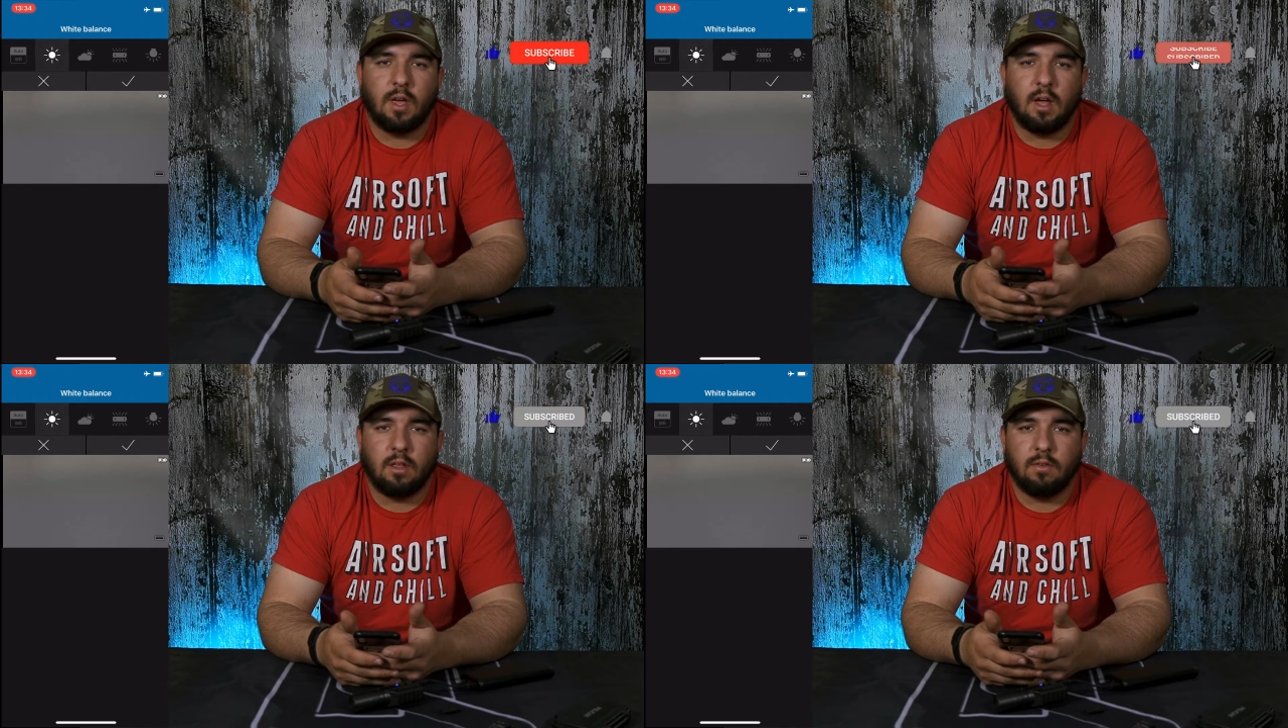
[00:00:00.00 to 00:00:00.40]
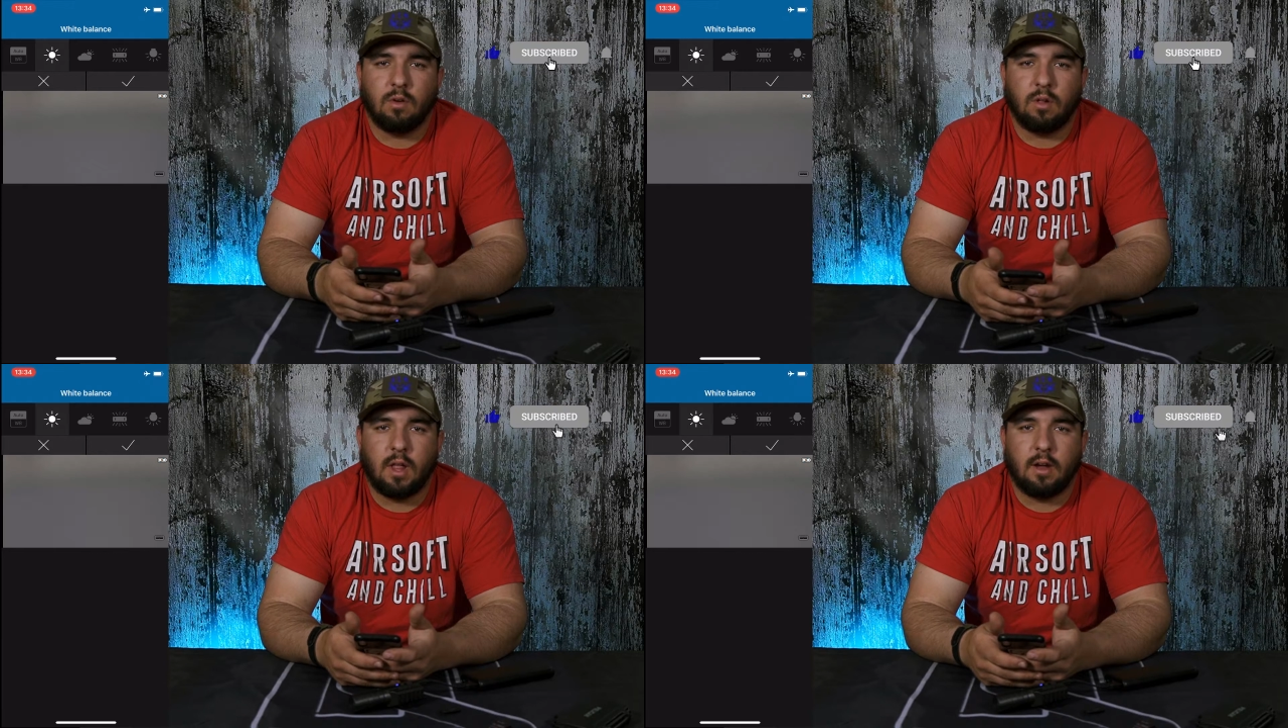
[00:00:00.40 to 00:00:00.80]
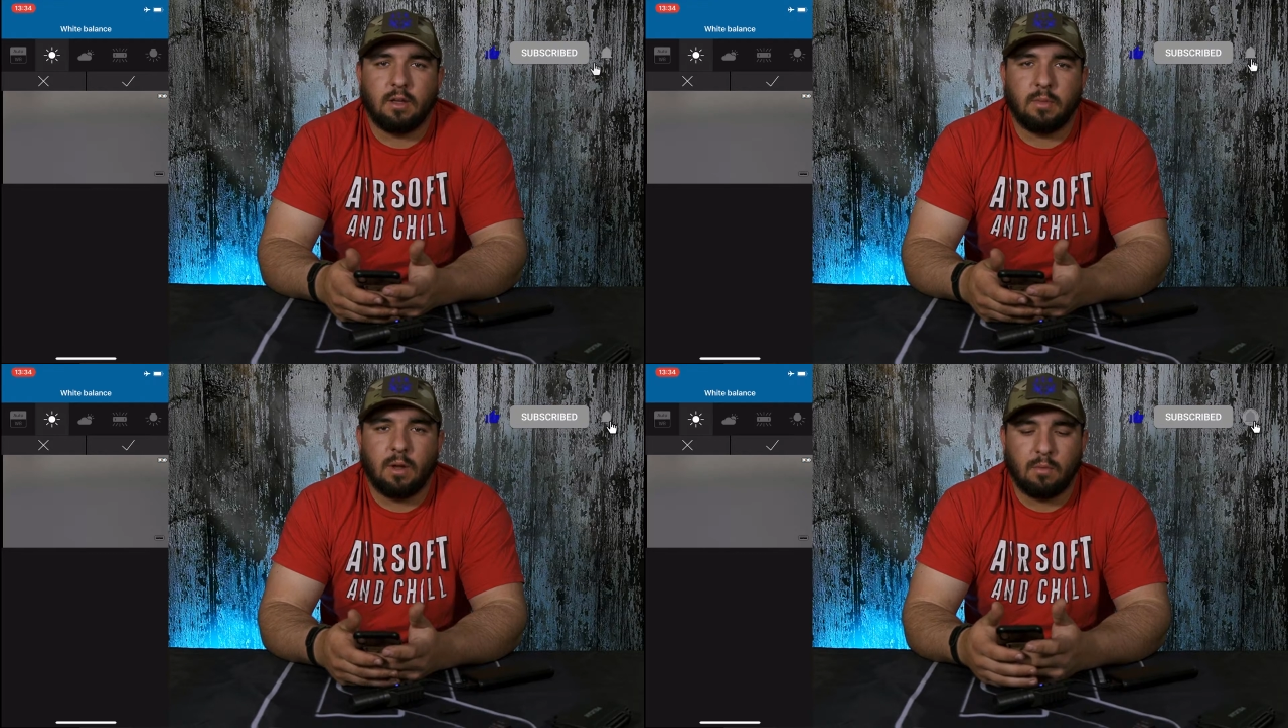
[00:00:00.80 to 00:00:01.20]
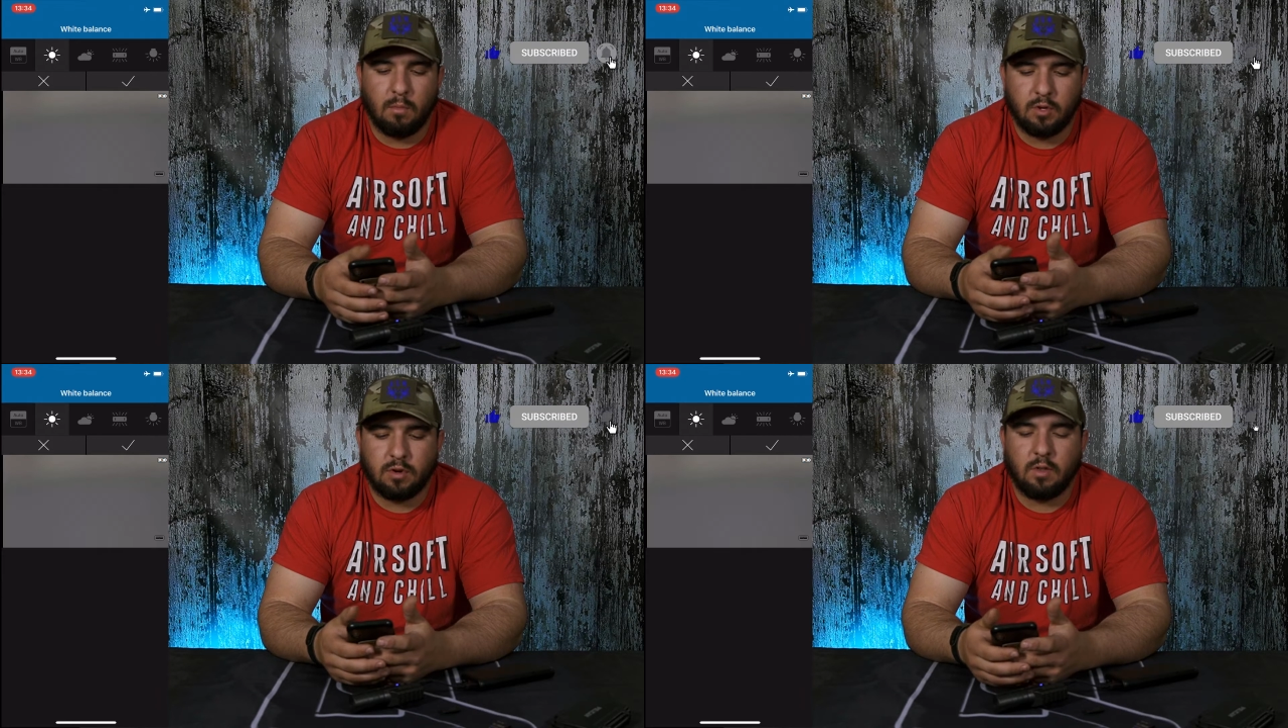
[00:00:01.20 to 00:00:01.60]
I'll leave it on cloudy, but I would
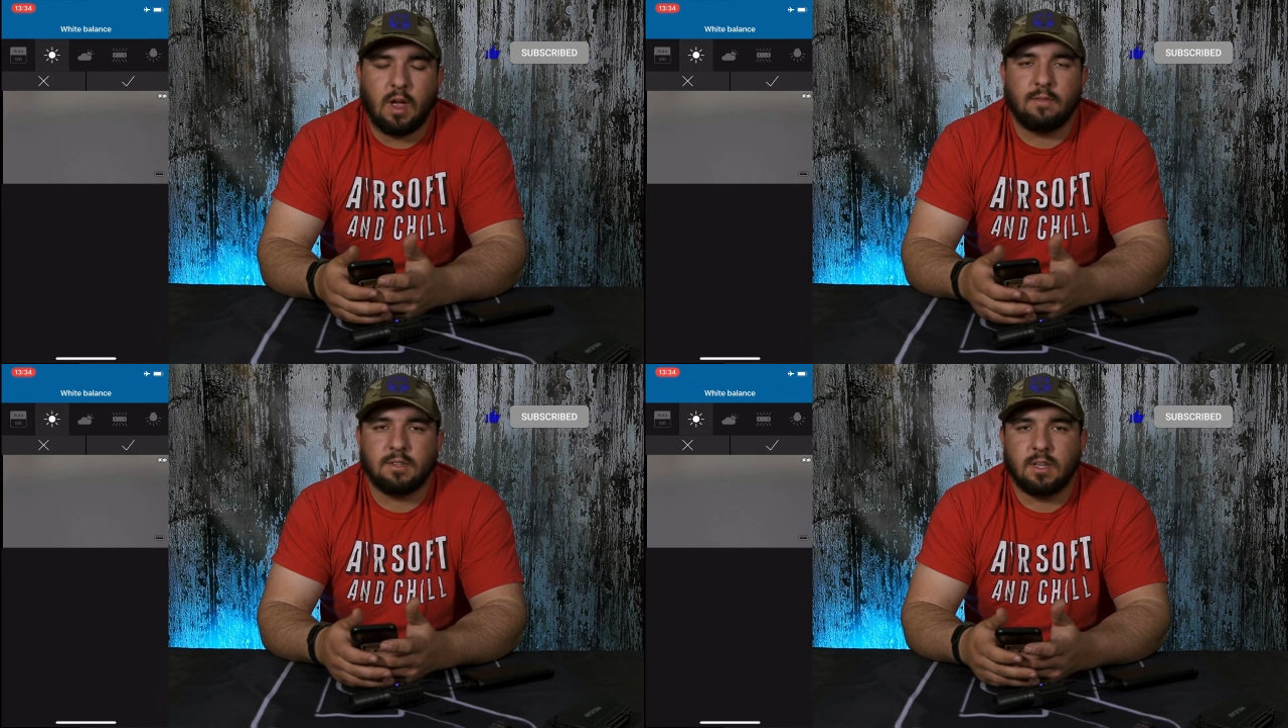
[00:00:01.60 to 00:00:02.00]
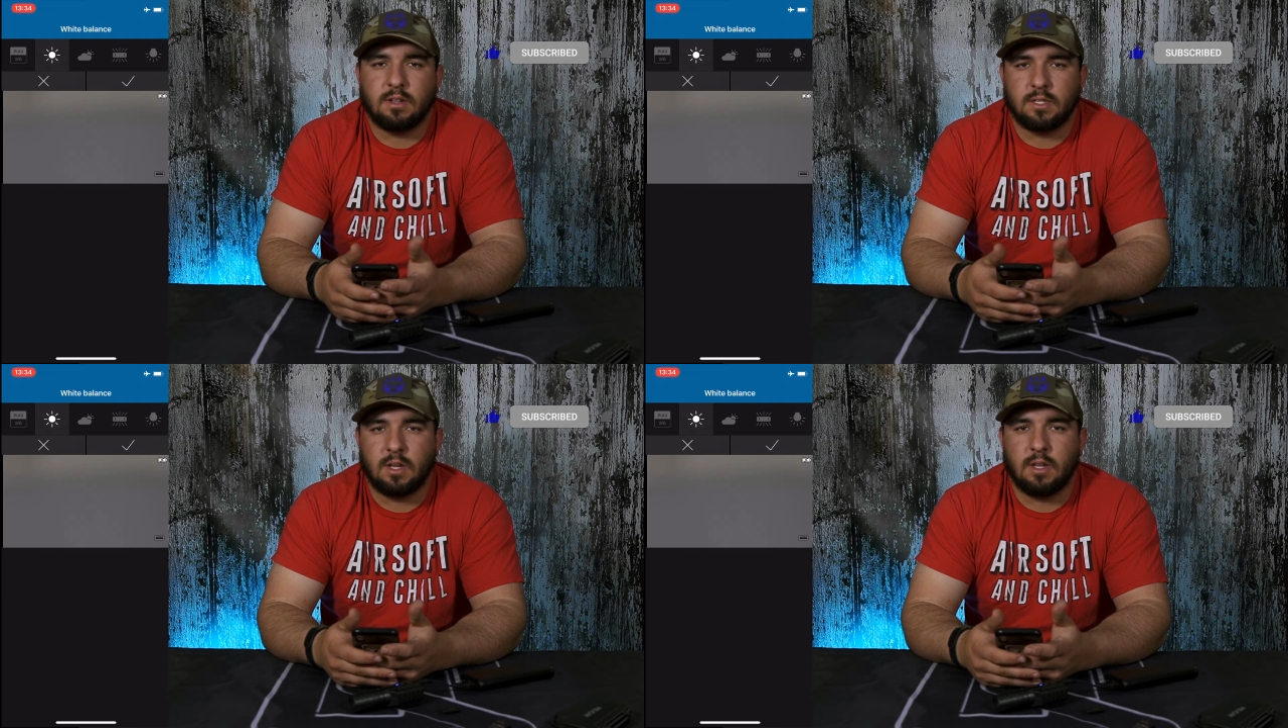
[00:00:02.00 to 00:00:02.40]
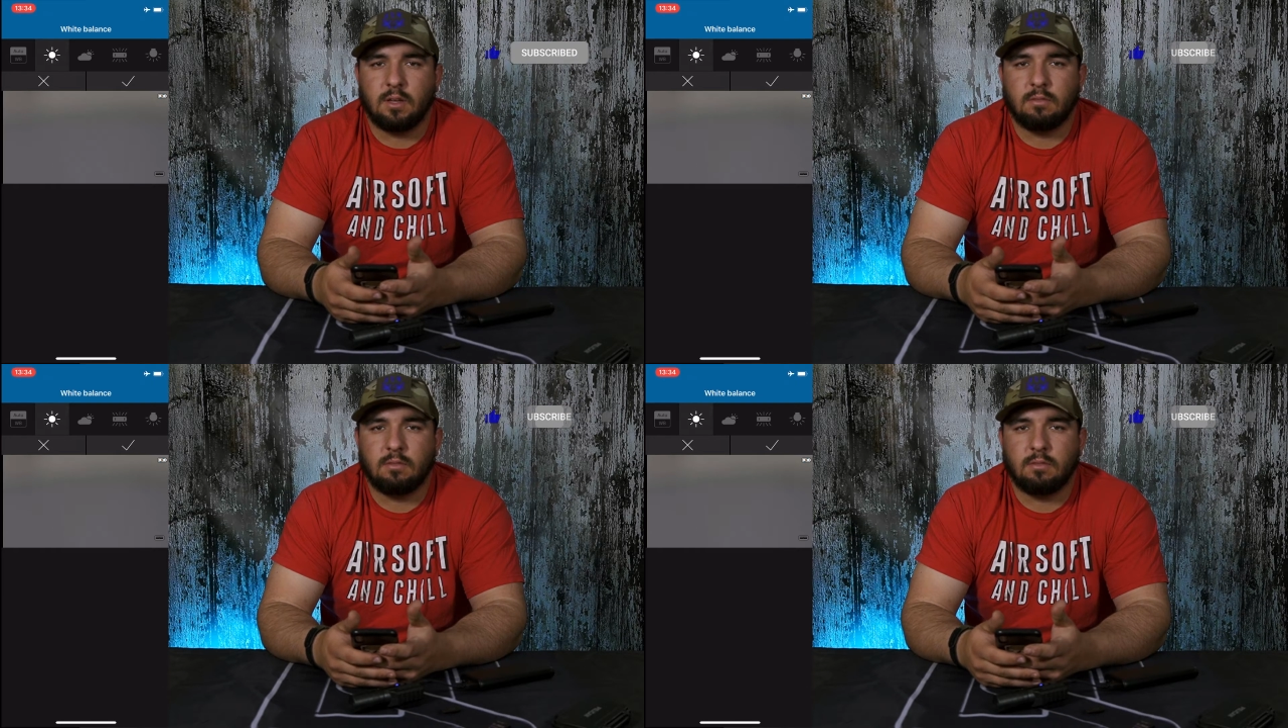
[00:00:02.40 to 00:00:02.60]
much rather have it set to sunny,